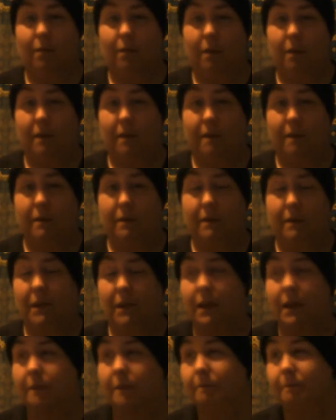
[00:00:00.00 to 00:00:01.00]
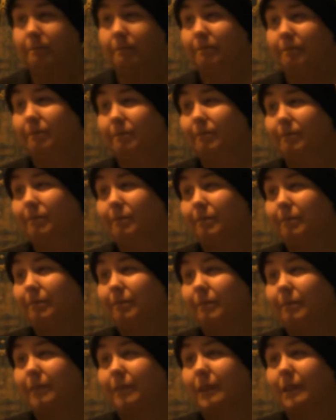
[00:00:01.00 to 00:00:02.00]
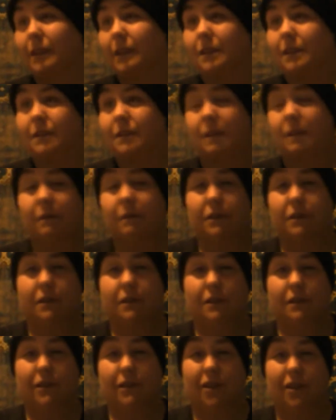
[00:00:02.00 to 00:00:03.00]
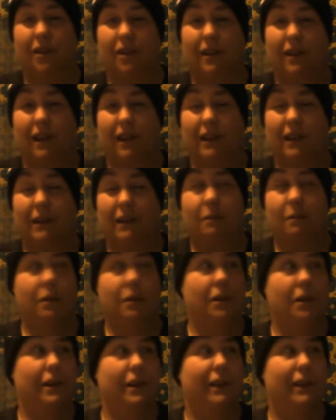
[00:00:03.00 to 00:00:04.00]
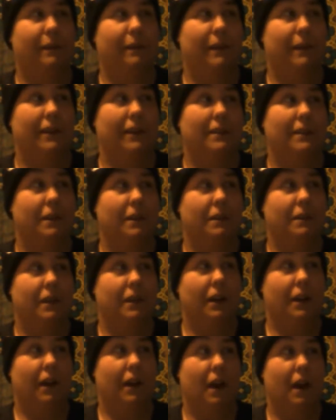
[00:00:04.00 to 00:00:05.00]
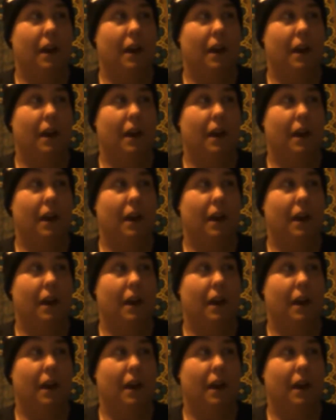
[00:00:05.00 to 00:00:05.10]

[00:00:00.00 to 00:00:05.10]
I'm happy about that because I was starting to kind of get worried because I was like,